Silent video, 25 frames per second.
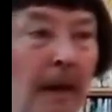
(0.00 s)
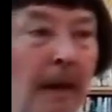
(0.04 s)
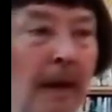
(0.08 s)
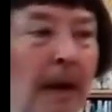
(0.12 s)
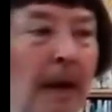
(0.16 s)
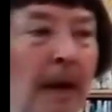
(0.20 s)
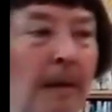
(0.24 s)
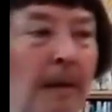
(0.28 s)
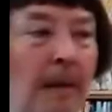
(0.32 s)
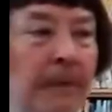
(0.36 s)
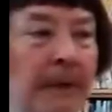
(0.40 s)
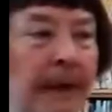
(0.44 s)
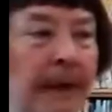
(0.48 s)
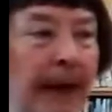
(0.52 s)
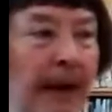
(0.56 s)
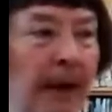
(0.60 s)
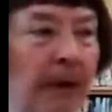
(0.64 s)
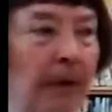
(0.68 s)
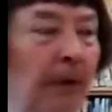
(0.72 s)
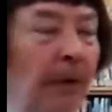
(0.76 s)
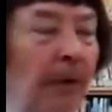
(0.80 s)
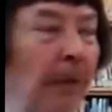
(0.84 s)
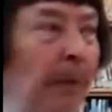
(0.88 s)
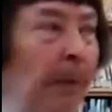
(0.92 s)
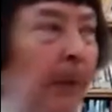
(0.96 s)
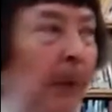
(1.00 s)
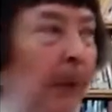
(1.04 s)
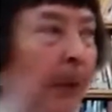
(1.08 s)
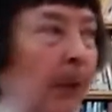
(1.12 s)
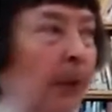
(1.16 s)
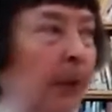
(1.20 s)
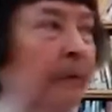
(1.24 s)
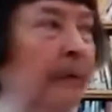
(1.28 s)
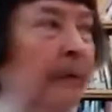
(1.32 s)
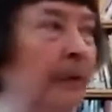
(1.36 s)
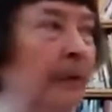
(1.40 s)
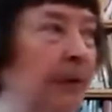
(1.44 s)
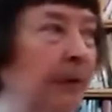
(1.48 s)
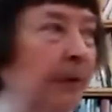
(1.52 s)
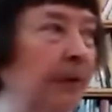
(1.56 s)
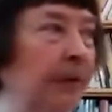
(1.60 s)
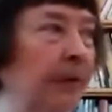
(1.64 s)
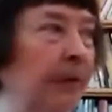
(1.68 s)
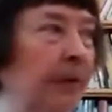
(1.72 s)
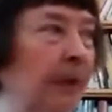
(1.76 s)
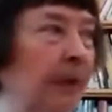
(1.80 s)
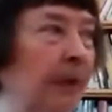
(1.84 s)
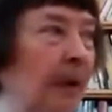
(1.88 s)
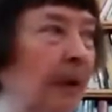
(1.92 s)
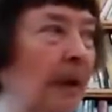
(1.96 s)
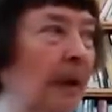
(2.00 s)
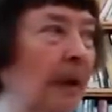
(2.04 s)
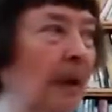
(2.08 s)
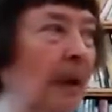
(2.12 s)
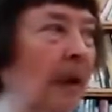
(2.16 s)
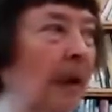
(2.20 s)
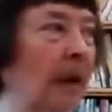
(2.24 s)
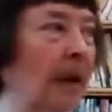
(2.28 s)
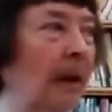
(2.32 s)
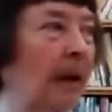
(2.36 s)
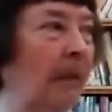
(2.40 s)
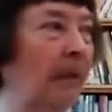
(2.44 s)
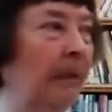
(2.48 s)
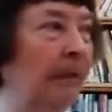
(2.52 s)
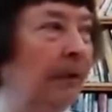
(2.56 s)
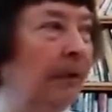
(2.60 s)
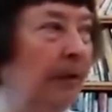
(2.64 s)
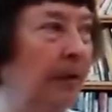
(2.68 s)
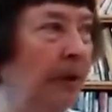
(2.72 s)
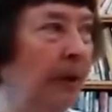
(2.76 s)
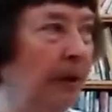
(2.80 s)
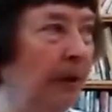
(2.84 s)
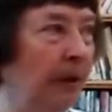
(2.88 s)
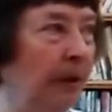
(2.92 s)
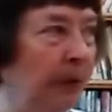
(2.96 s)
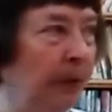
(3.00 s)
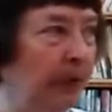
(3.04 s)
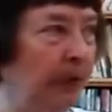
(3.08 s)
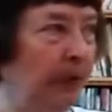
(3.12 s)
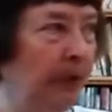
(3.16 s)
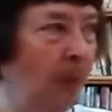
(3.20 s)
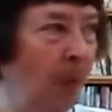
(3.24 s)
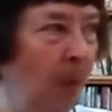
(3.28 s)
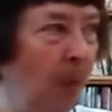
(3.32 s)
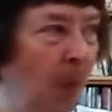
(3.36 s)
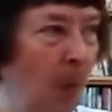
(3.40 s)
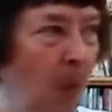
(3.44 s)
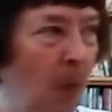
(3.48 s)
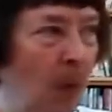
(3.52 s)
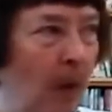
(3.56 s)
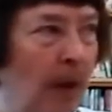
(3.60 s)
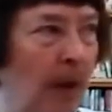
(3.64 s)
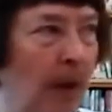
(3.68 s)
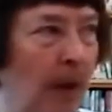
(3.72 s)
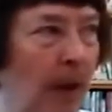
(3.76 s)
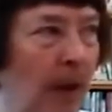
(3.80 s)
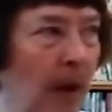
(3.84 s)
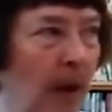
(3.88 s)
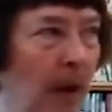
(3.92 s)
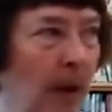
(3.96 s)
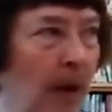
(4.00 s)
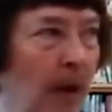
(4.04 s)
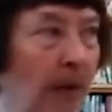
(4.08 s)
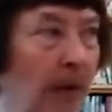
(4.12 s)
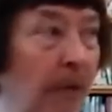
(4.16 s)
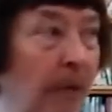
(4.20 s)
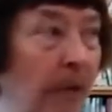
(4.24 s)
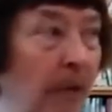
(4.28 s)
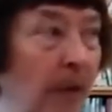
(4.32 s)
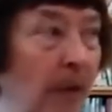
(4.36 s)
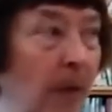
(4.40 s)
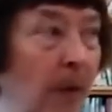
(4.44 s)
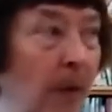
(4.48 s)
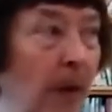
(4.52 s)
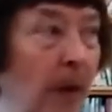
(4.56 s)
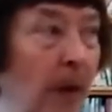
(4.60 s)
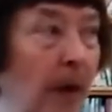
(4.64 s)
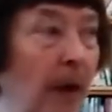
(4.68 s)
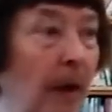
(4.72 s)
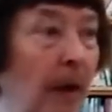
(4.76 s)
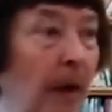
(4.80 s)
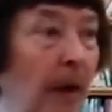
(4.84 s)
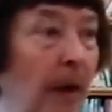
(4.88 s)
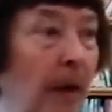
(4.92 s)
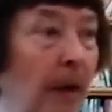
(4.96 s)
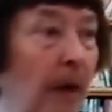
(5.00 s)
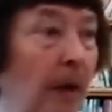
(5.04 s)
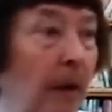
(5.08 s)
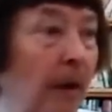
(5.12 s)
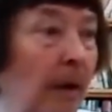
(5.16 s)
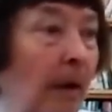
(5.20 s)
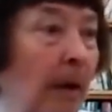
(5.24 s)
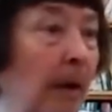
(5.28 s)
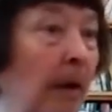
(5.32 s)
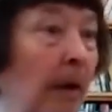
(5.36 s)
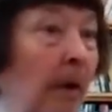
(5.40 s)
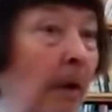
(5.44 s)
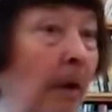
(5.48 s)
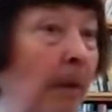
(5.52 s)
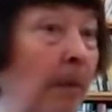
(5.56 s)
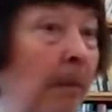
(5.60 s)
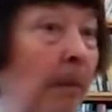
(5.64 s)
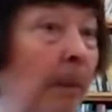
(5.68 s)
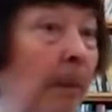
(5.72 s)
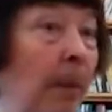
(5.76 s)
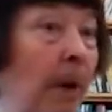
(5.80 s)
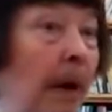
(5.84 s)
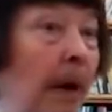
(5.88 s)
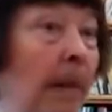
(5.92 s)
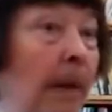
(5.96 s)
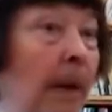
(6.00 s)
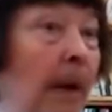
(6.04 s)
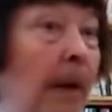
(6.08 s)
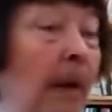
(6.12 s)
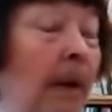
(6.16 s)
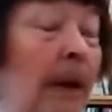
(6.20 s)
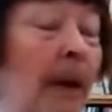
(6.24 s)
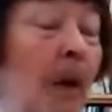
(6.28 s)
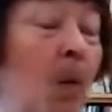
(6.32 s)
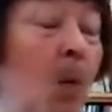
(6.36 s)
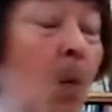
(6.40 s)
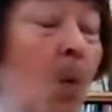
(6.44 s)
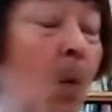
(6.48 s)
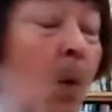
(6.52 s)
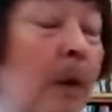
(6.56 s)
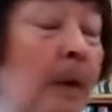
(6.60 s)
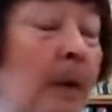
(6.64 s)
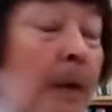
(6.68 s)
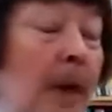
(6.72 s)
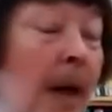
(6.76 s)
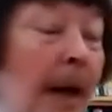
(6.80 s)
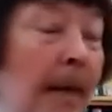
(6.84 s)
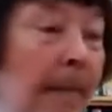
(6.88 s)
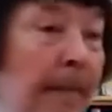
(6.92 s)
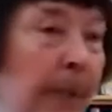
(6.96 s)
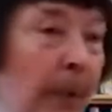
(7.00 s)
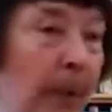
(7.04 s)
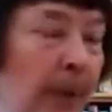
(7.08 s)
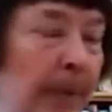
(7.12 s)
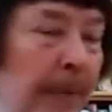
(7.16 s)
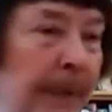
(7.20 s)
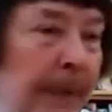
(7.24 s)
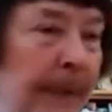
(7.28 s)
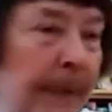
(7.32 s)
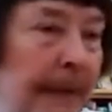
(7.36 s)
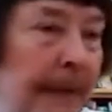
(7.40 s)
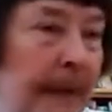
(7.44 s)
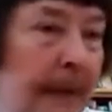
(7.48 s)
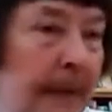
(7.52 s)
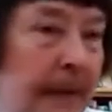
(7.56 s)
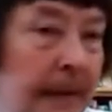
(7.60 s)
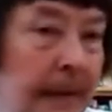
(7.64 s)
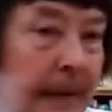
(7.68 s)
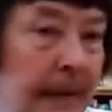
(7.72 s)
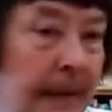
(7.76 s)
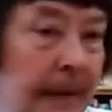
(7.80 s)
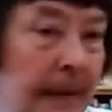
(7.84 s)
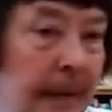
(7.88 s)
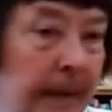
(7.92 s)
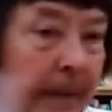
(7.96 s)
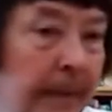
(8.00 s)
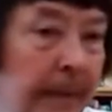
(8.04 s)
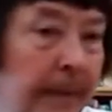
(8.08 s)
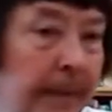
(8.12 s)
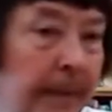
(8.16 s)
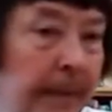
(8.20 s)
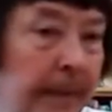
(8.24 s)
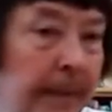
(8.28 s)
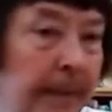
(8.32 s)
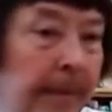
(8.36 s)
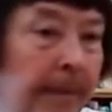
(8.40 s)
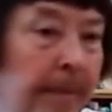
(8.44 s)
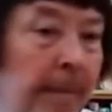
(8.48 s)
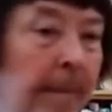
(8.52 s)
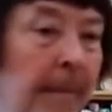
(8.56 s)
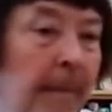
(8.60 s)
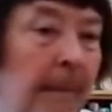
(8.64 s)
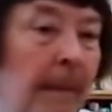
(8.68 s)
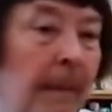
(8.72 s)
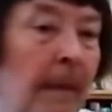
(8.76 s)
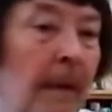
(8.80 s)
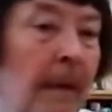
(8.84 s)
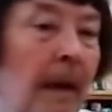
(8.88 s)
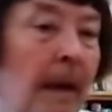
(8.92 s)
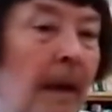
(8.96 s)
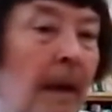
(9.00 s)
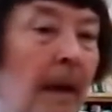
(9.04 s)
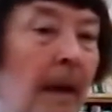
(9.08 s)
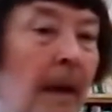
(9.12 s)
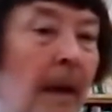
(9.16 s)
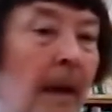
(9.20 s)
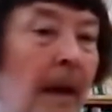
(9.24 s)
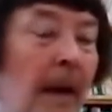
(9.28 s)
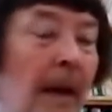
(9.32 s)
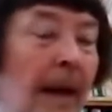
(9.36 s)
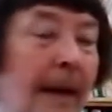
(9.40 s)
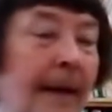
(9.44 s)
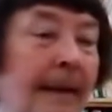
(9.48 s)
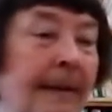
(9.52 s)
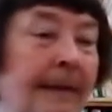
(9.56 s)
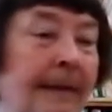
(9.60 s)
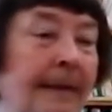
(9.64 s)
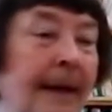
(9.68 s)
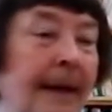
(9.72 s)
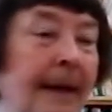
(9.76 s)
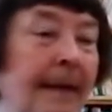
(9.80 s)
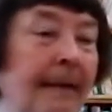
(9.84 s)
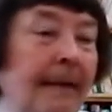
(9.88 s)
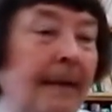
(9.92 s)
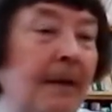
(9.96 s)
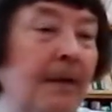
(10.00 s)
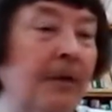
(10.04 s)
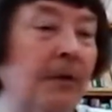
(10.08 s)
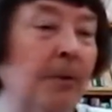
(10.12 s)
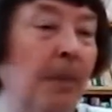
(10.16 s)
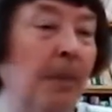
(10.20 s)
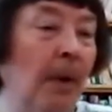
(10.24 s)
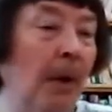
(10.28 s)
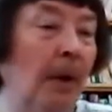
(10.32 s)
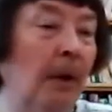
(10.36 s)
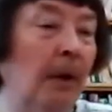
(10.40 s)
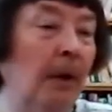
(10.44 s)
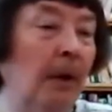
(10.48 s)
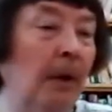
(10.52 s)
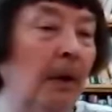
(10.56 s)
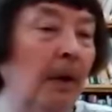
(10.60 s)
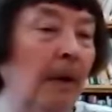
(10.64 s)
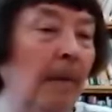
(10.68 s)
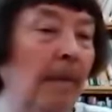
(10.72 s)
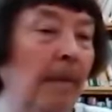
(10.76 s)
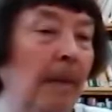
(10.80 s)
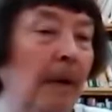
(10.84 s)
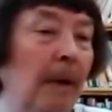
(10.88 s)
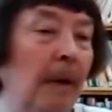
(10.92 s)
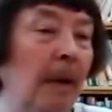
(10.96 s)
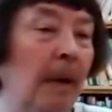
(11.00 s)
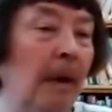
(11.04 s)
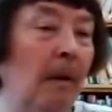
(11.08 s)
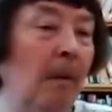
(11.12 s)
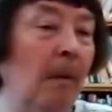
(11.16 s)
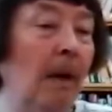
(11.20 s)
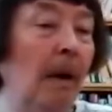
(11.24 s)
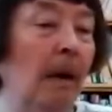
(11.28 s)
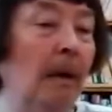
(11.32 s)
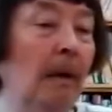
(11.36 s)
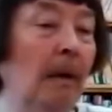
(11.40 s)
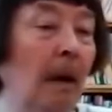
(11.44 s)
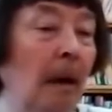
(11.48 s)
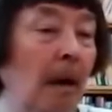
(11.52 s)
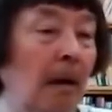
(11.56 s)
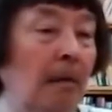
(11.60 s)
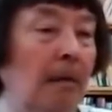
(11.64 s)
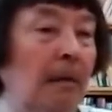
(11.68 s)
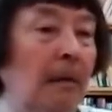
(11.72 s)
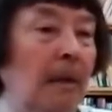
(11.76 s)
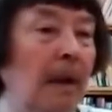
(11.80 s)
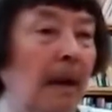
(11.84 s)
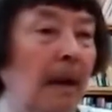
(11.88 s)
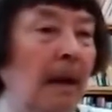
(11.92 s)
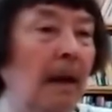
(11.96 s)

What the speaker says: comes out of pure research that was done during the war for primarily wartime purposes. I hate to say this, but well, no.